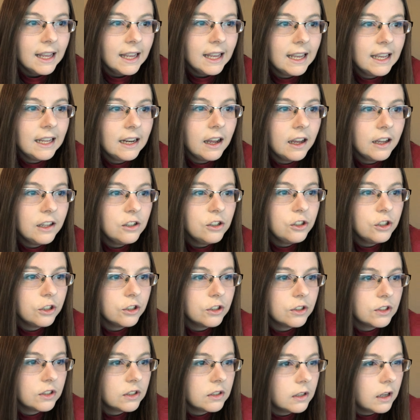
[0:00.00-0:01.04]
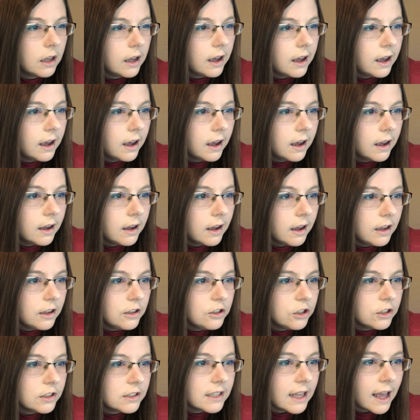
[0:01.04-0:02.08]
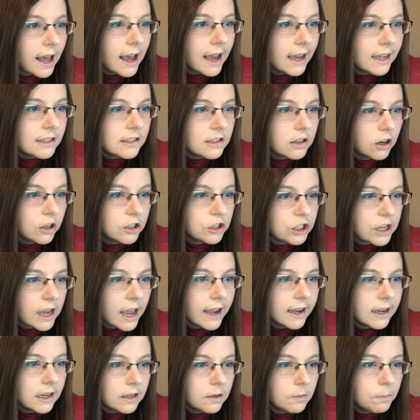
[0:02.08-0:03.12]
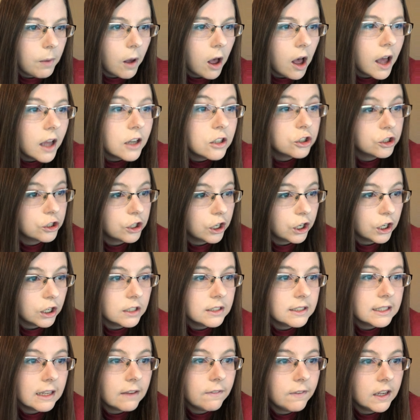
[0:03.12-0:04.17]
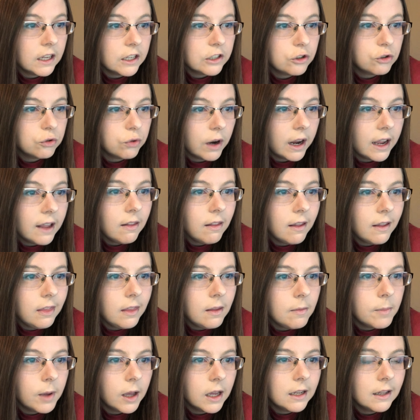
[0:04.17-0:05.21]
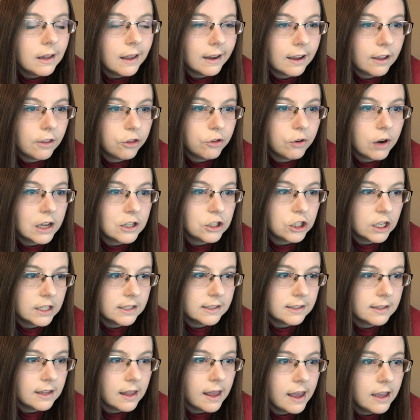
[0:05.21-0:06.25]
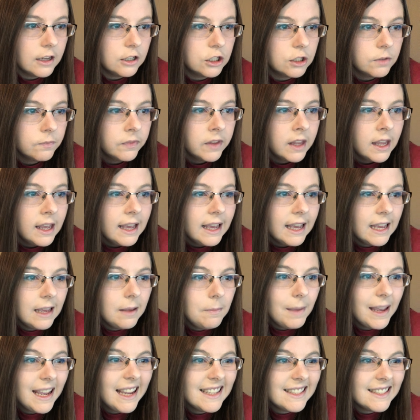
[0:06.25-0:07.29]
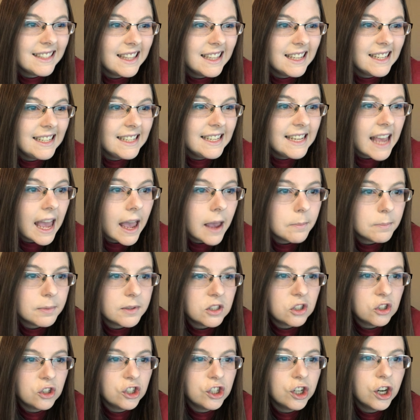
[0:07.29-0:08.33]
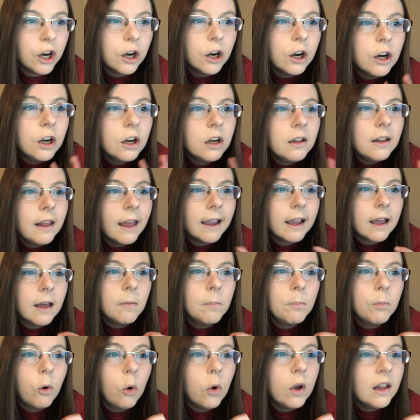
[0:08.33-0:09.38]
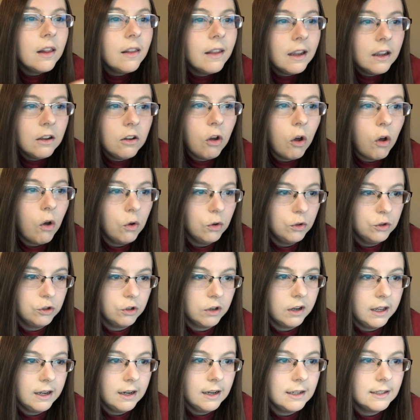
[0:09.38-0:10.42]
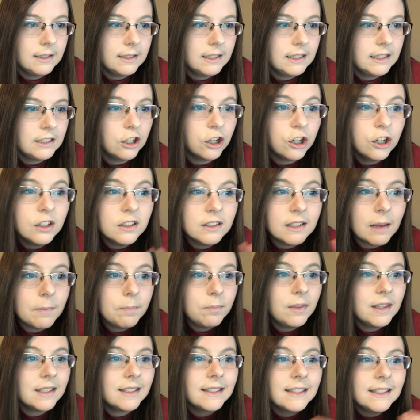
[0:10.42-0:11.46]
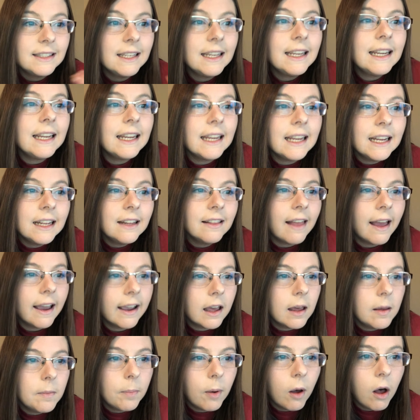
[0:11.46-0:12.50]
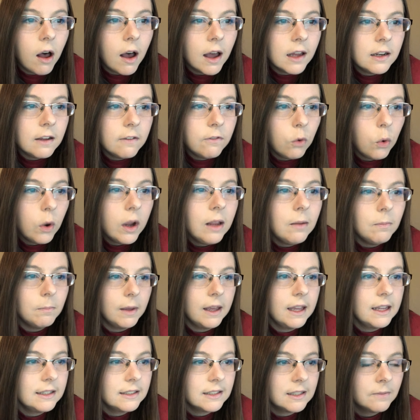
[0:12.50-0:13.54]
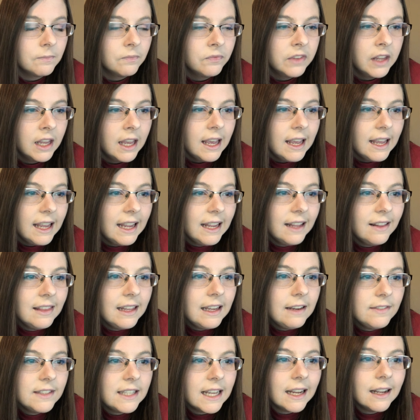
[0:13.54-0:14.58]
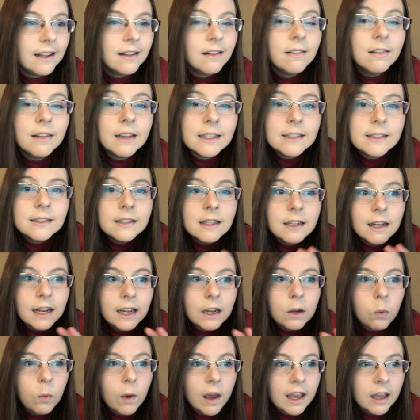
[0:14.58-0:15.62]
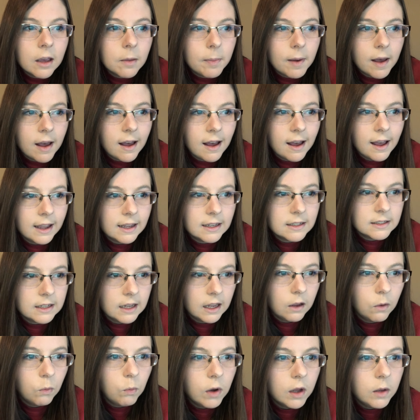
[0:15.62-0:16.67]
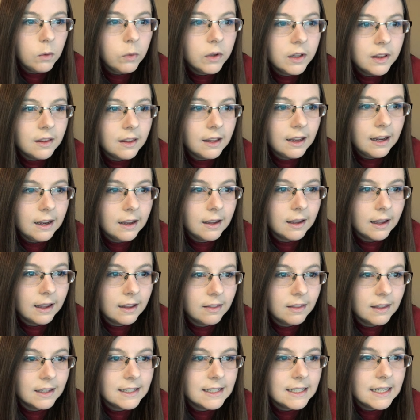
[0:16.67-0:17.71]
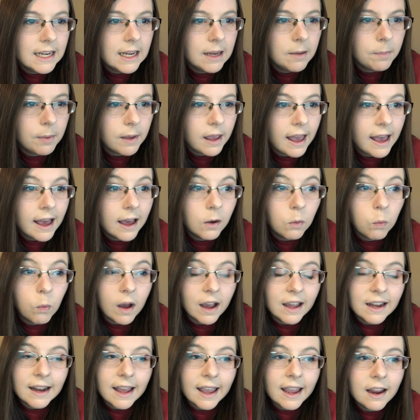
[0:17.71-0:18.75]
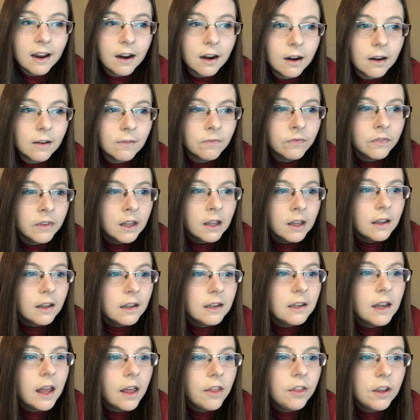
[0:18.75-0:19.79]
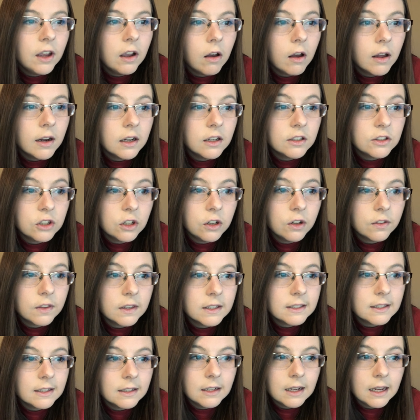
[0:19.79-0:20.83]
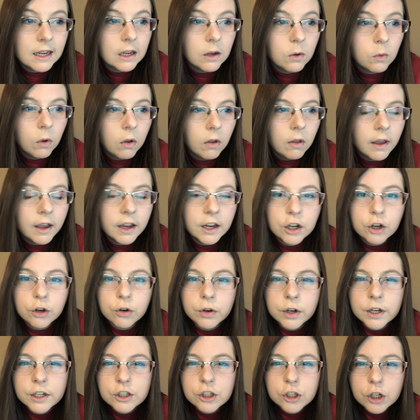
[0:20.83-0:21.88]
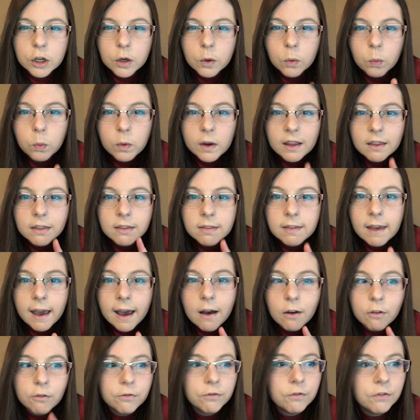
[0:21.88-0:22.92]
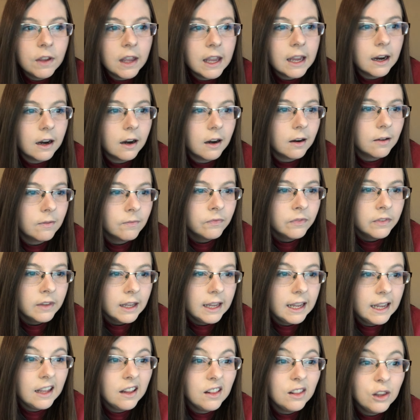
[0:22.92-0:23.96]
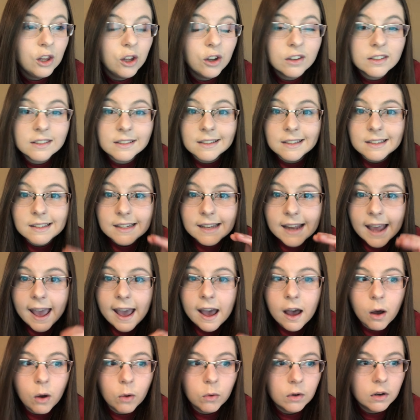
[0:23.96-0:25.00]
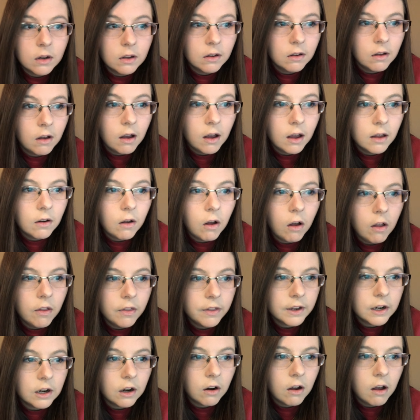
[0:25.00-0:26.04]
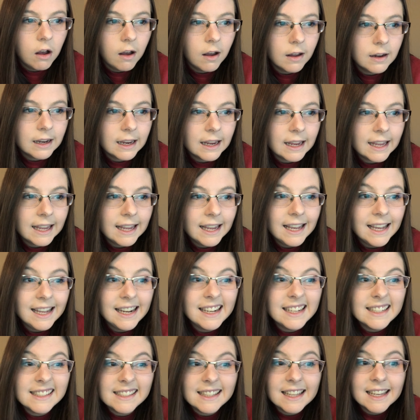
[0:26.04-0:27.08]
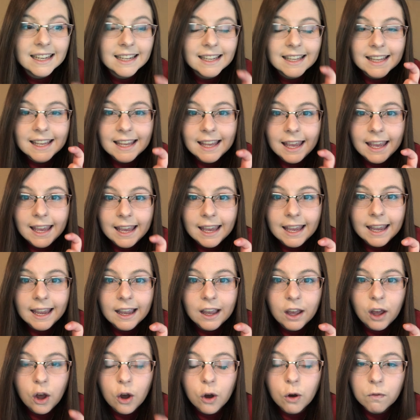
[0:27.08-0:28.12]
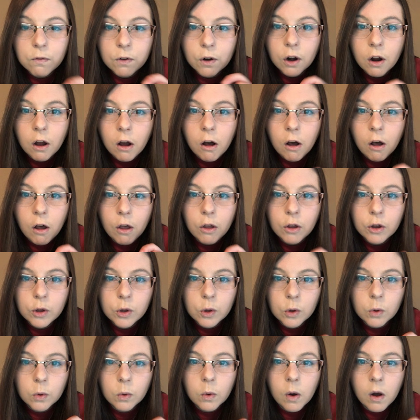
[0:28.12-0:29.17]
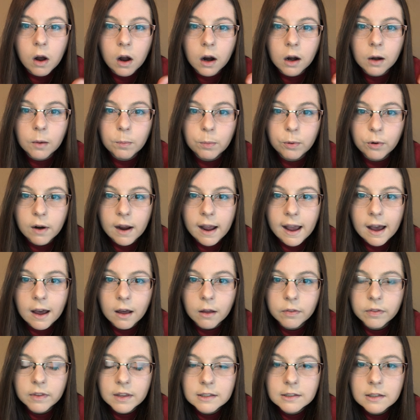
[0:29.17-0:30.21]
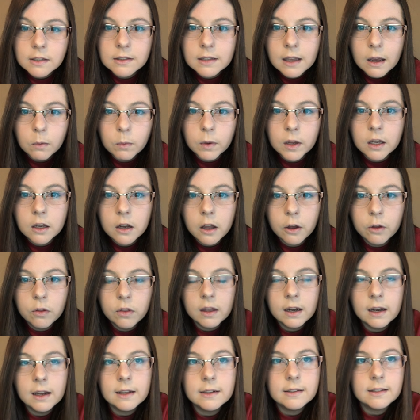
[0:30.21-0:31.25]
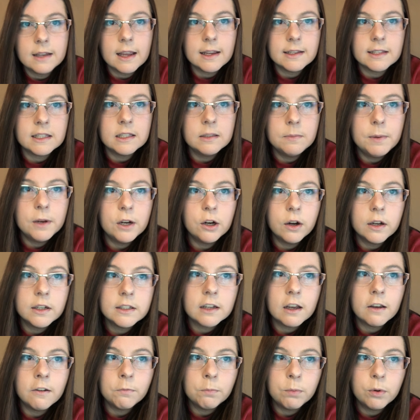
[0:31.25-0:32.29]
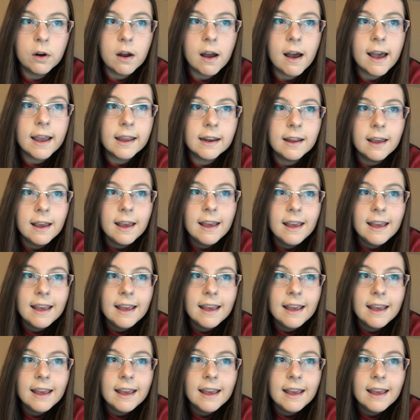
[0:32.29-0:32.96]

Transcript: It under, uh, undersides are jagged potsherds, leaving a trail in the mud like a threshing sledge. It makes the depths churn like a boiling cauldron and stirs up the sea like a pot of ointment. It leaves a glistening wake behind it. One would think the deep had white hair. Nothing on its earth is equal, a creature without fear. It looks down on all that are haughty. It is the king over all who are proud. This is how we know that it's a spirit of pride.